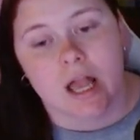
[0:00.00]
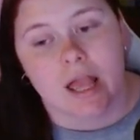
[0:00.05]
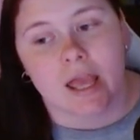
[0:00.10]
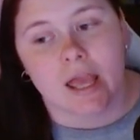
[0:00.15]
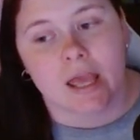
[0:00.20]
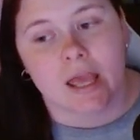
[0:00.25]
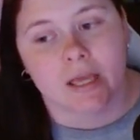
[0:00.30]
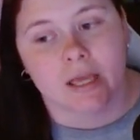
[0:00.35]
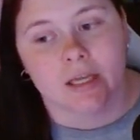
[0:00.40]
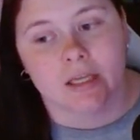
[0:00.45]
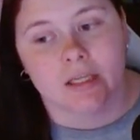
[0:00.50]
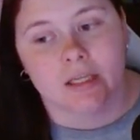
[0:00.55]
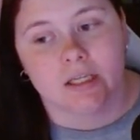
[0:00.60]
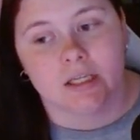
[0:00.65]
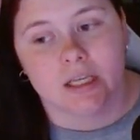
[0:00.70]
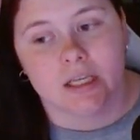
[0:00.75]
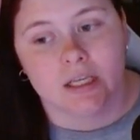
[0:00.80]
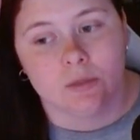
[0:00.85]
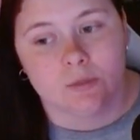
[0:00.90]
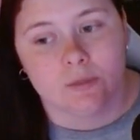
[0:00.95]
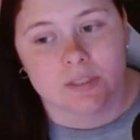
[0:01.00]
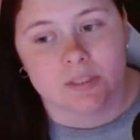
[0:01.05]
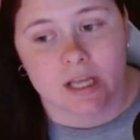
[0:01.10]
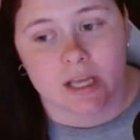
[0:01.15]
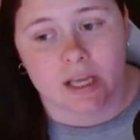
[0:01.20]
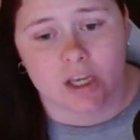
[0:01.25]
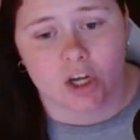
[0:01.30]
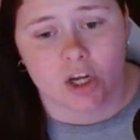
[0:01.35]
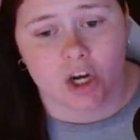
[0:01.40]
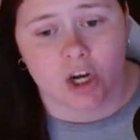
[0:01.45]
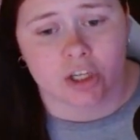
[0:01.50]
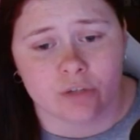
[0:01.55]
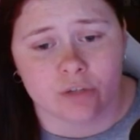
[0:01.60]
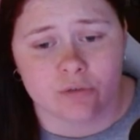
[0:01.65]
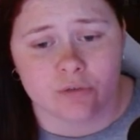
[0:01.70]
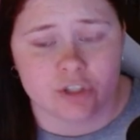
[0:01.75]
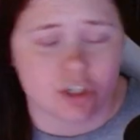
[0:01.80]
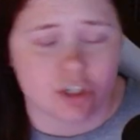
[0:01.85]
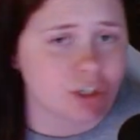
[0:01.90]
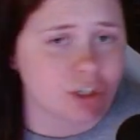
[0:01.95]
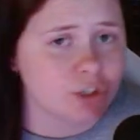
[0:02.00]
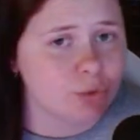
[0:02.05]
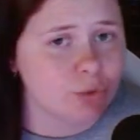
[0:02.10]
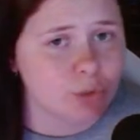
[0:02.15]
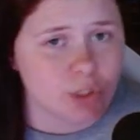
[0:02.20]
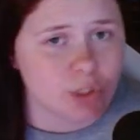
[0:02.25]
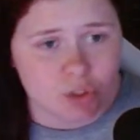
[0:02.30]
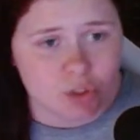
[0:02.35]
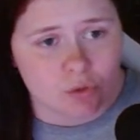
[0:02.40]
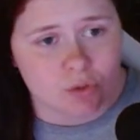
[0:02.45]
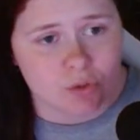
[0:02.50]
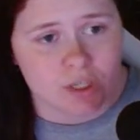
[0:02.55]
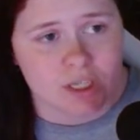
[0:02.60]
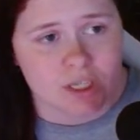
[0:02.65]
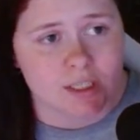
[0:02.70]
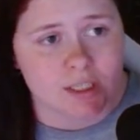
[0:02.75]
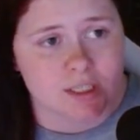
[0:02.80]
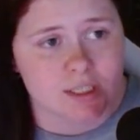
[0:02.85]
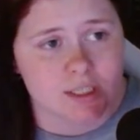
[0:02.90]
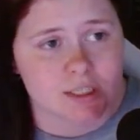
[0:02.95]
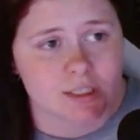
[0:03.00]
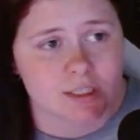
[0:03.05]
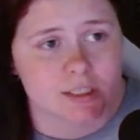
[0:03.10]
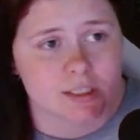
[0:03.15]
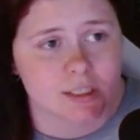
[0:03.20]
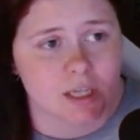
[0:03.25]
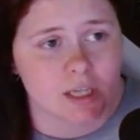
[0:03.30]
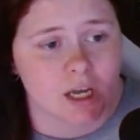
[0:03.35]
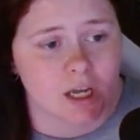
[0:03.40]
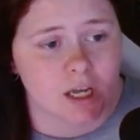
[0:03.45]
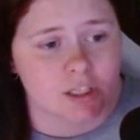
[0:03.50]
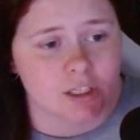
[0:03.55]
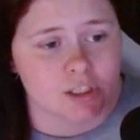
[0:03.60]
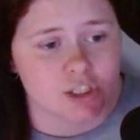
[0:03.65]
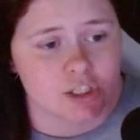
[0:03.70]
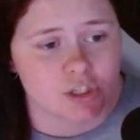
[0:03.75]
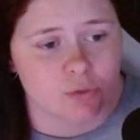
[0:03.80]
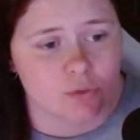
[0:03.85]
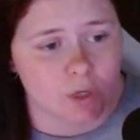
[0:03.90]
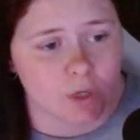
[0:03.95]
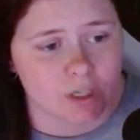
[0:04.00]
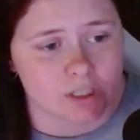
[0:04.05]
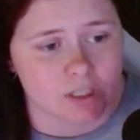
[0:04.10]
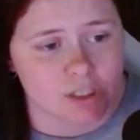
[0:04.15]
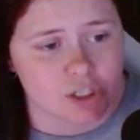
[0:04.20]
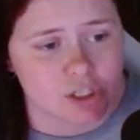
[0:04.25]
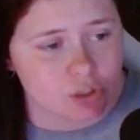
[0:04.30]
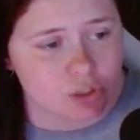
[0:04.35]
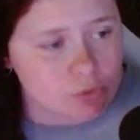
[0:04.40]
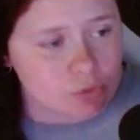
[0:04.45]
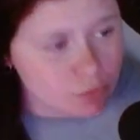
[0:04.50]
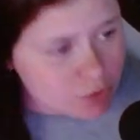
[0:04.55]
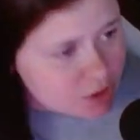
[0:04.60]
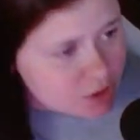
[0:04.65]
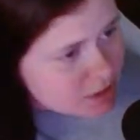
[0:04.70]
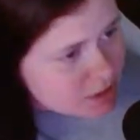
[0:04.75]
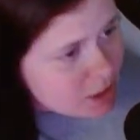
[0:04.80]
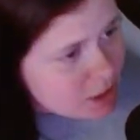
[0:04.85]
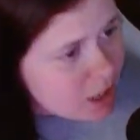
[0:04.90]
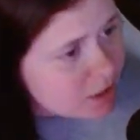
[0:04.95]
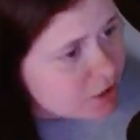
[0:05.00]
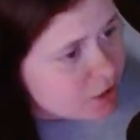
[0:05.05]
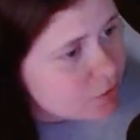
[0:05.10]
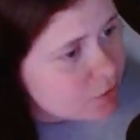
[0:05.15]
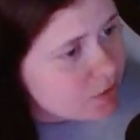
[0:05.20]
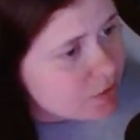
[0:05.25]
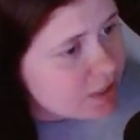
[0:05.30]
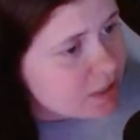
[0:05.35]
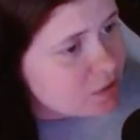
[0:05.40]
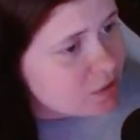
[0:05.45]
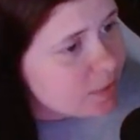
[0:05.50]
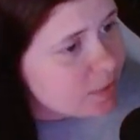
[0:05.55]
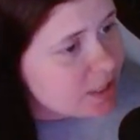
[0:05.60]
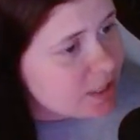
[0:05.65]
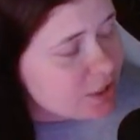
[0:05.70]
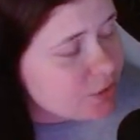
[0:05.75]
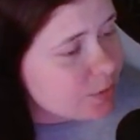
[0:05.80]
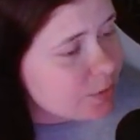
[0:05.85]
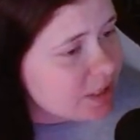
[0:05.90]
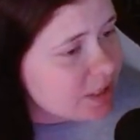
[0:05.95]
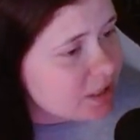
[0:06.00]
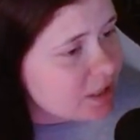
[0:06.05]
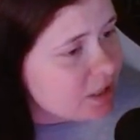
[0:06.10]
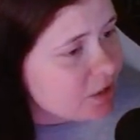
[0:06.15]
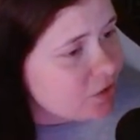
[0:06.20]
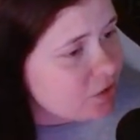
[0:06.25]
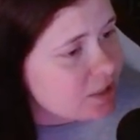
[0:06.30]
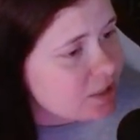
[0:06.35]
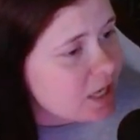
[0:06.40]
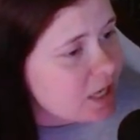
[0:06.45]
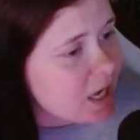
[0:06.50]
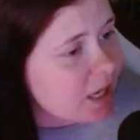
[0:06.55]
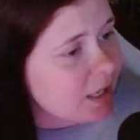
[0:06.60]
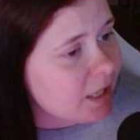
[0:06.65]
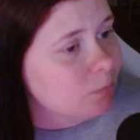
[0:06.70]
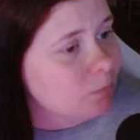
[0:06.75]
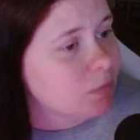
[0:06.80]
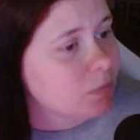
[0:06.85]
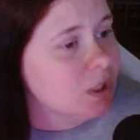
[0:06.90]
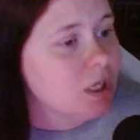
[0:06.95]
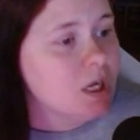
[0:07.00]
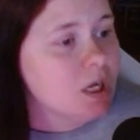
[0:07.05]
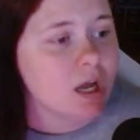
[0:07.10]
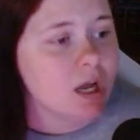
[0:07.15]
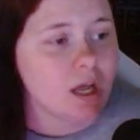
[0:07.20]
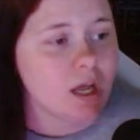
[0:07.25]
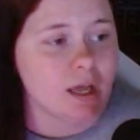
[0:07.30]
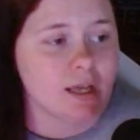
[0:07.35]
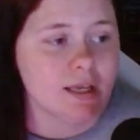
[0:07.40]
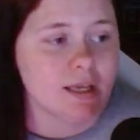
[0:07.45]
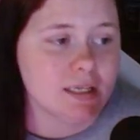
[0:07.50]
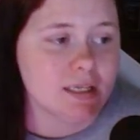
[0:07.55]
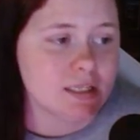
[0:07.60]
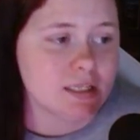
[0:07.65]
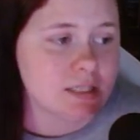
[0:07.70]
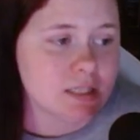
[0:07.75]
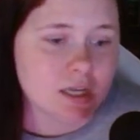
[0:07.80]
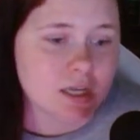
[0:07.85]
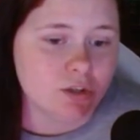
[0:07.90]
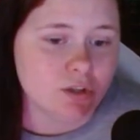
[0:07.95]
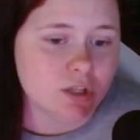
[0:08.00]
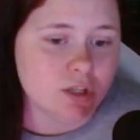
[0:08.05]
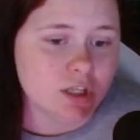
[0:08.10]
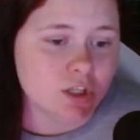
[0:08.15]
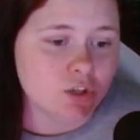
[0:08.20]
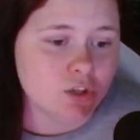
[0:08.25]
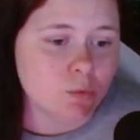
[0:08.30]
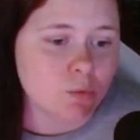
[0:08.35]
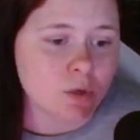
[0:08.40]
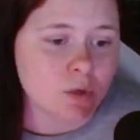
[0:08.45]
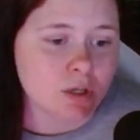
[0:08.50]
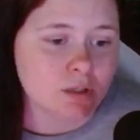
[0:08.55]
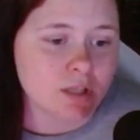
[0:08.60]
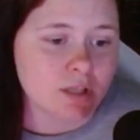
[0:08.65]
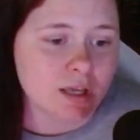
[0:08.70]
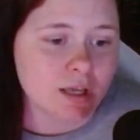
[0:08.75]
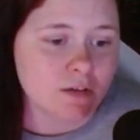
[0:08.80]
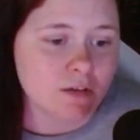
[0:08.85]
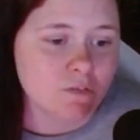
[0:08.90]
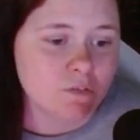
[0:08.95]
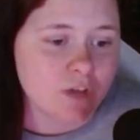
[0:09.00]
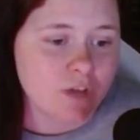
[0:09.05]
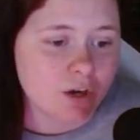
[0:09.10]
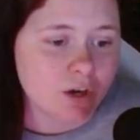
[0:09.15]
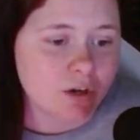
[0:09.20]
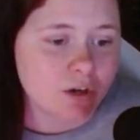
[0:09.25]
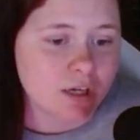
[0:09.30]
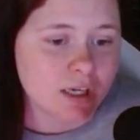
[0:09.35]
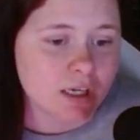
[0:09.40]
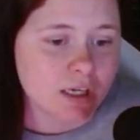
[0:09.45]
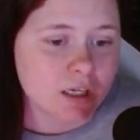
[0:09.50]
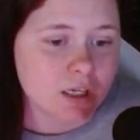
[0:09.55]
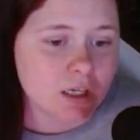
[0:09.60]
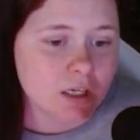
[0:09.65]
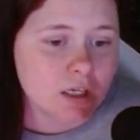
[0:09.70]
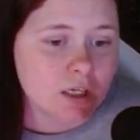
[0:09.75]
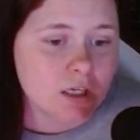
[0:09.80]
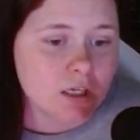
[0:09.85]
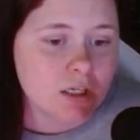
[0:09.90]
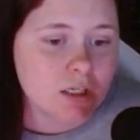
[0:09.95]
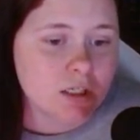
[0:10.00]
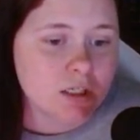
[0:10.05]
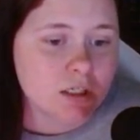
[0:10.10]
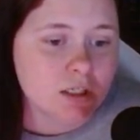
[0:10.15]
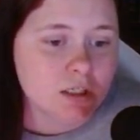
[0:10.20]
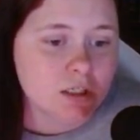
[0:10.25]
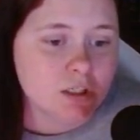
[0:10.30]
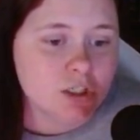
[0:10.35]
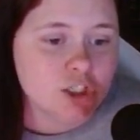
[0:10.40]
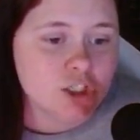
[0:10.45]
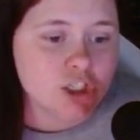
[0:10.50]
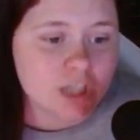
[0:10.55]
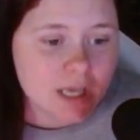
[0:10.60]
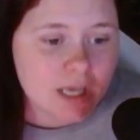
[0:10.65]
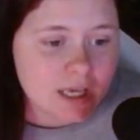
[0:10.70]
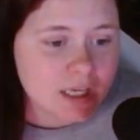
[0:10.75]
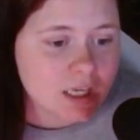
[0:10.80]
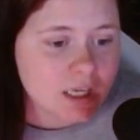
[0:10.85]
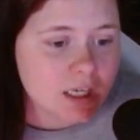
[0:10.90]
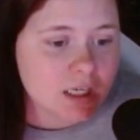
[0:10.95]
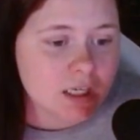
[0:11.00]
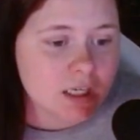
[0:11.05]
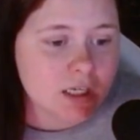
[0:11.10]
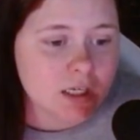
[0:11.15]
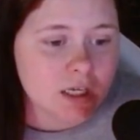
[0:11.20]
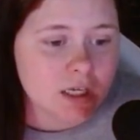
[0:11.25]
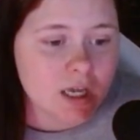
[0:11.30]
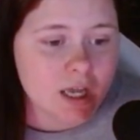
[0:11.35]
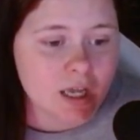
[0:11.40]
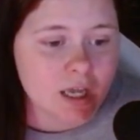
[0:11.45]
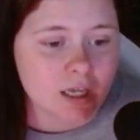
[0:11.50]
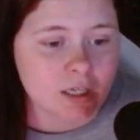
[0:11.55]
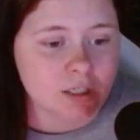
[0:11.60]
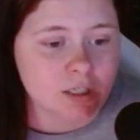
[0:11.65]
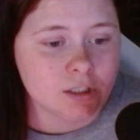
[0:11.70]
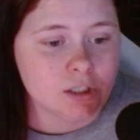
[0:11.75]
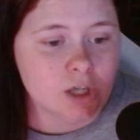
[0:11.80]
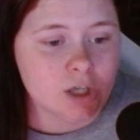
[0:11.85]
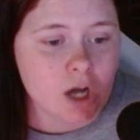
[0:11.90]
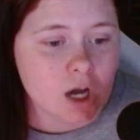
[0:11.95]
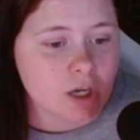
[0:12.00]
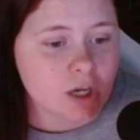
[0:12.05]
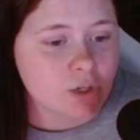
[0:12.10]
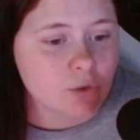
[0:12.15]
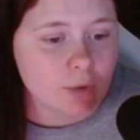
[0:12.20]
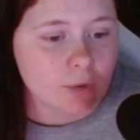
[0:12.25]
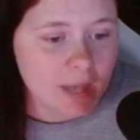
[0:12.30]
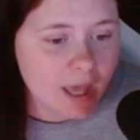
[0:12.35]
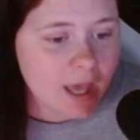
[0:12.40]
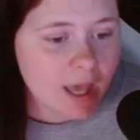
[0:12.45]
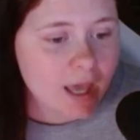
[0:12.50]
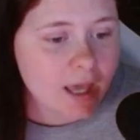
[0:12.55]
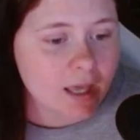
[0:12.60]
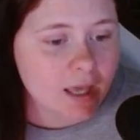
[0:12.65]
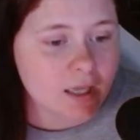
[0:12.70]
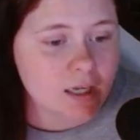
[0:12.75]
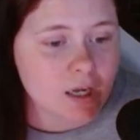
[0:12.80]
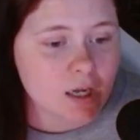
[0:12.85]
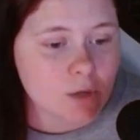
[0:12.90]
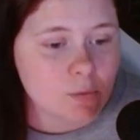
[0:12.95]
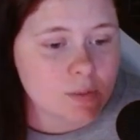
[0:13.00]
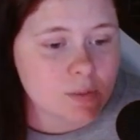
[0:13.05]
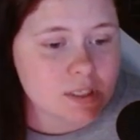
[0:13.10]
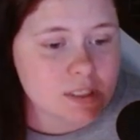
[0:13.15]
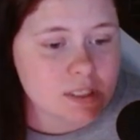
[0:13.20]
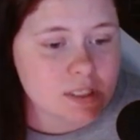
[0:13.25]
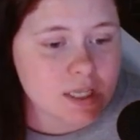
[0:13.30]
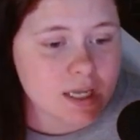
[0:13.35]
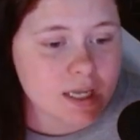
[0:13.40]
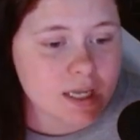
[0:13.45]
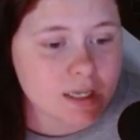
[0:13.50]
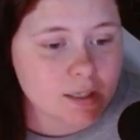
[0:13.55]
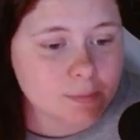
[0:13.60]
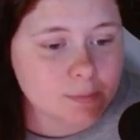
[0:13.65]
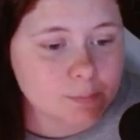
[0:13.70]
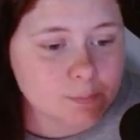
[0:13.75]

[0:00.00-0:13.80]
And he was like, "Are sure you can do this? Do you want to just not do this? We could do it another time. I can tell that you are like very shaky and not okay." And I was like,